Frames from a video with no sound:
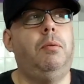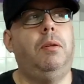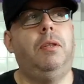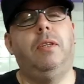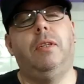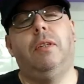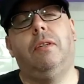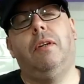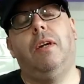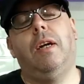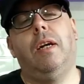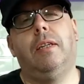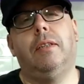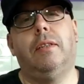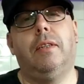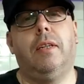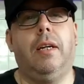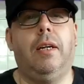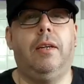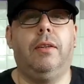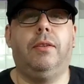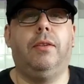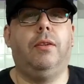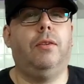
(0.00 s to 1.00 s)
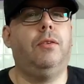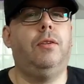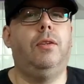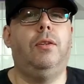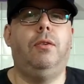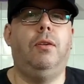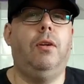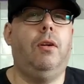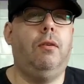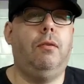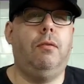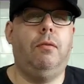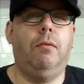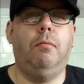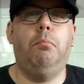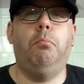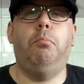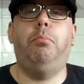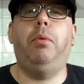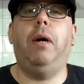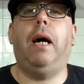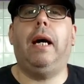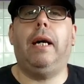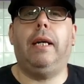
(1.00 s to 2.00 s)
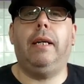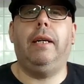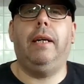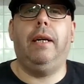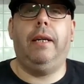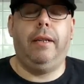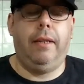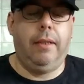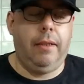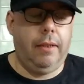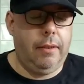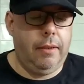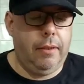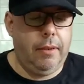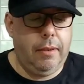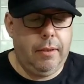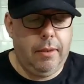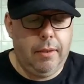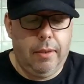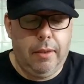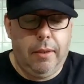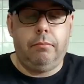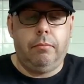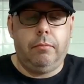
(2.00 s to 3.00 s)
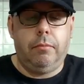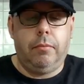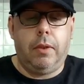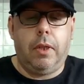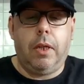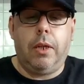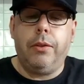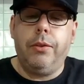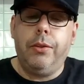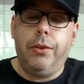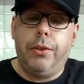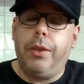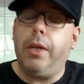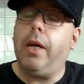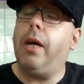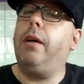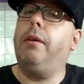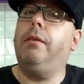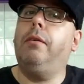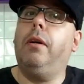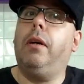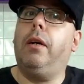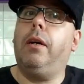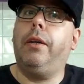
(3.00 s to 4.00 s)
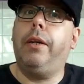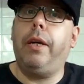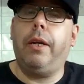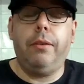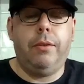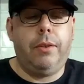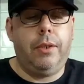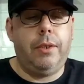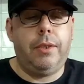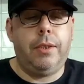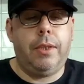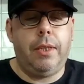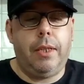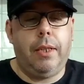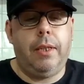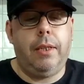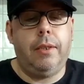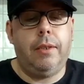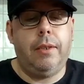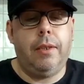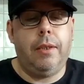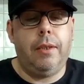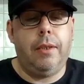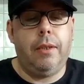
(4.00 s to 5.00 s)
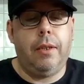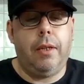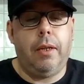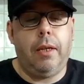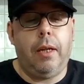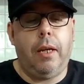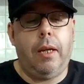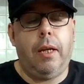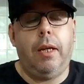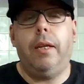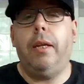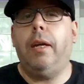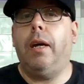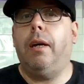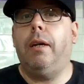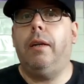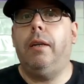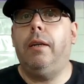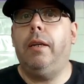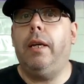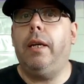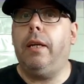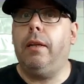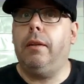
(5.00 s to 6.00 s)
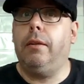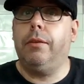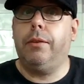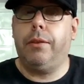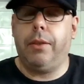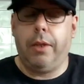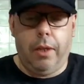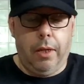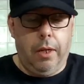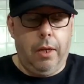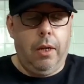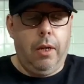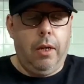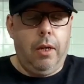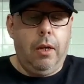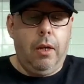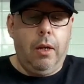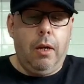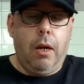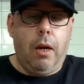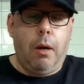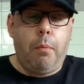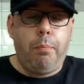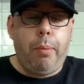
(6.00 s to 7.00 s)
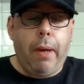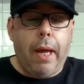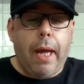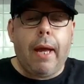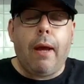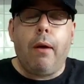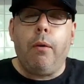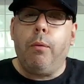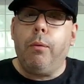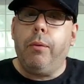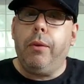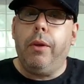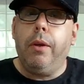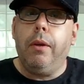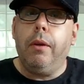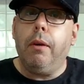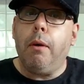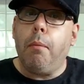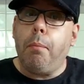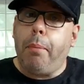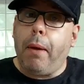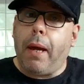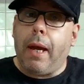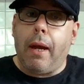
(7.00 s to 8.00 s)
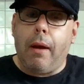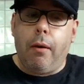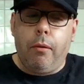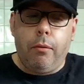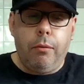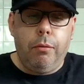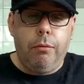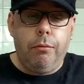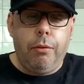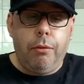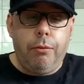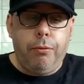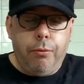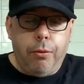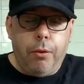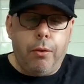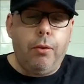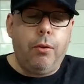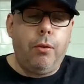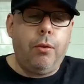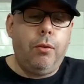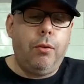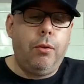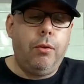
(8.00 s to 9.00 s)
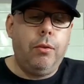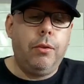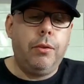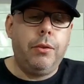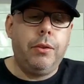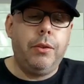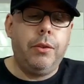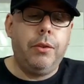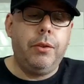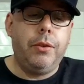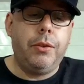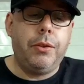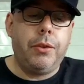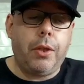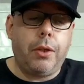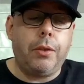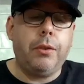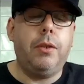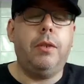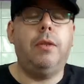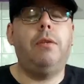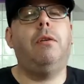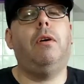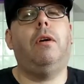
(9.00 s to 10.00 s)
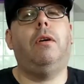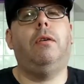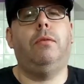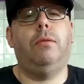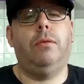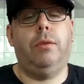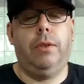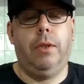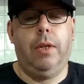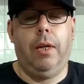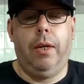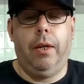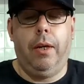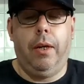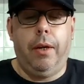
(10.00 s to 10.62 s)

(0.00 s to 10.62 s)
nip into Greggs, get sausage roll. Banging. And so, I noticed these in Lidl's. A pound! pound for four sausage rolls.